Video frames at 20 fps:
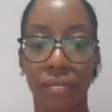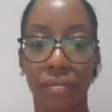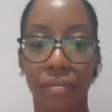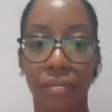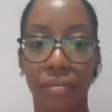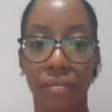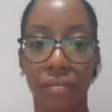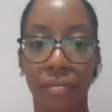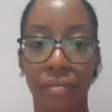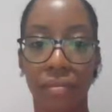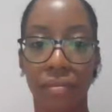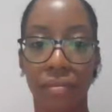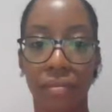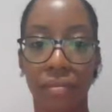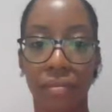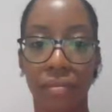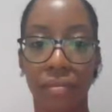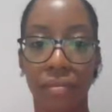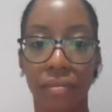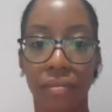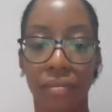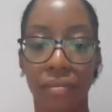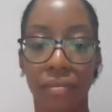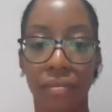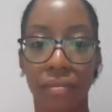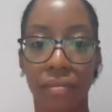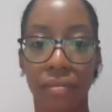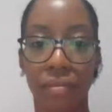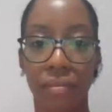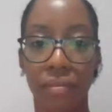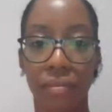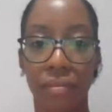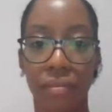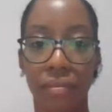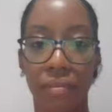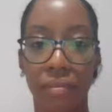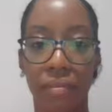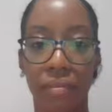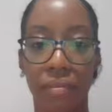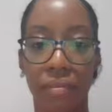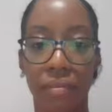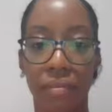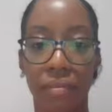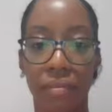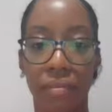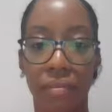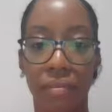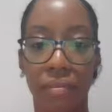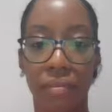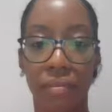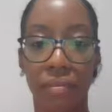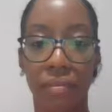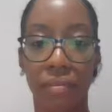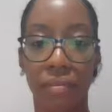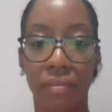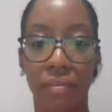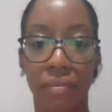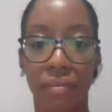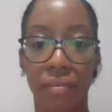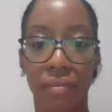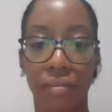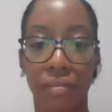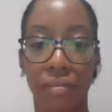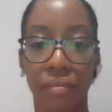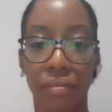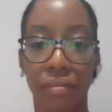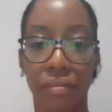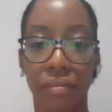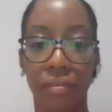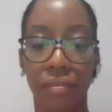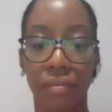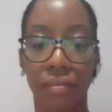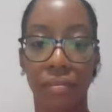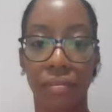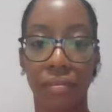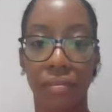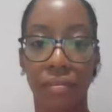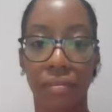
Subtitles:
[no speech]